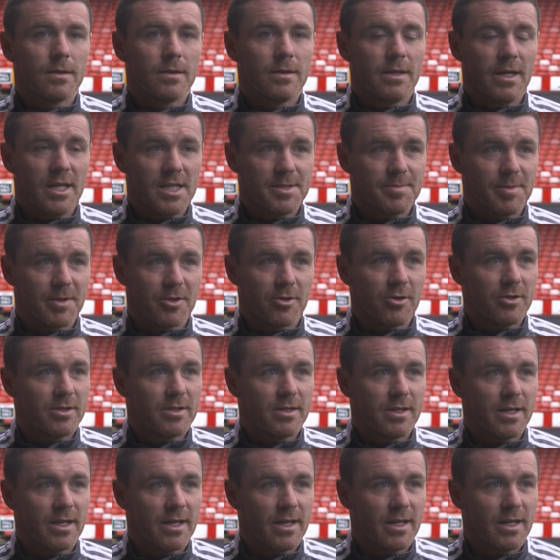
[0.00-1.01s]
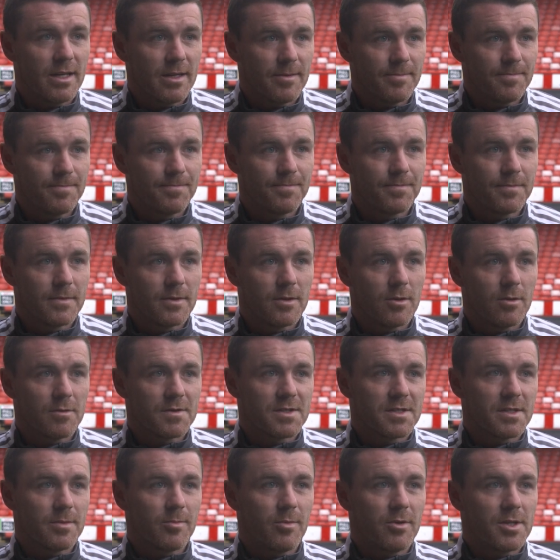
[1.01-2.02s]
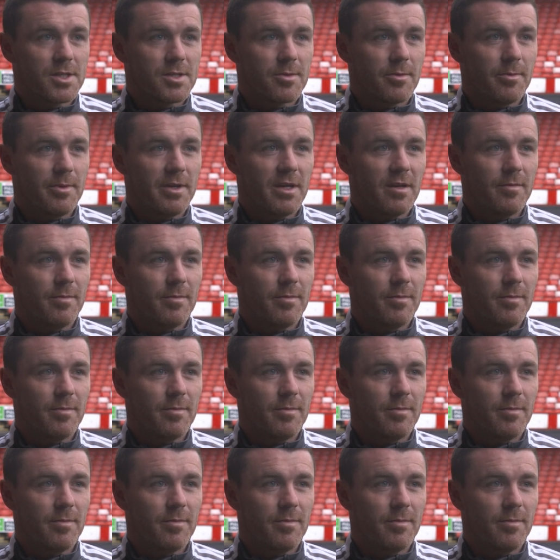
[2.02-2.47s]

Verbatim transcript: Yeah, it's been good. Um, obviously the boys are away.